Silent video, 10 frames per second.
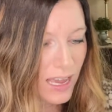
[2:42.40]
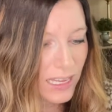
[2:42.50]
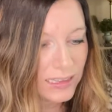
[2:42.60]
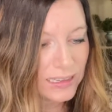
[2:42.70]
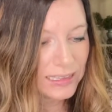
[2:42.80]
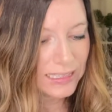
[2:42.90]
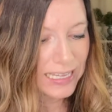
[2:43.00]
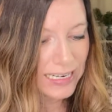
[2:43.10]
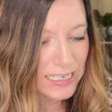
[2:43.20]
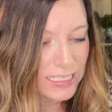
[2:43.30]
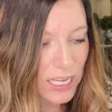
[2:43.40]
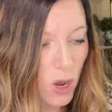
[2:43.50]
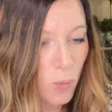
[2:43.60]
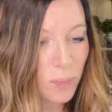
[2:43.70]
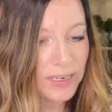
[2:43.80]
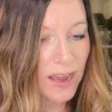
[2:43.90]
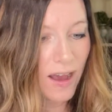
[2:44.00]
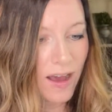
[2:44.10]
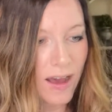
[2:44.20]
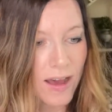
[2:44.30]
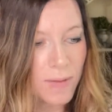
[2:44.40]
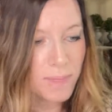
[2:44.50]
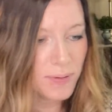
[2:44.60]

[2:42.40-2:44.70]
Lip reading: Let us open up.